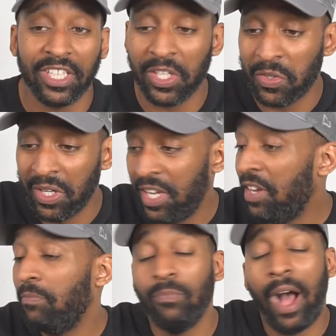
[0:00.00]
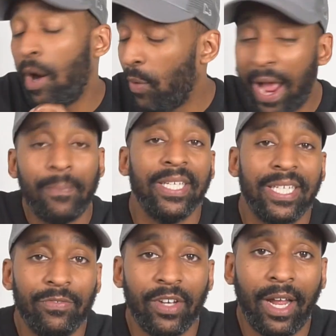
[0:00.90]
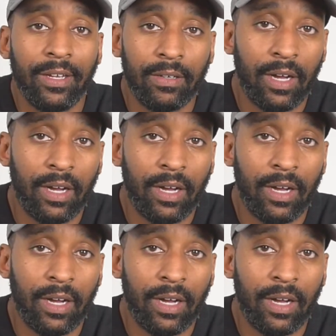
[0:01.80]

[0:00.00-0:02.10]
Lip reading: deal, I will happily give you that.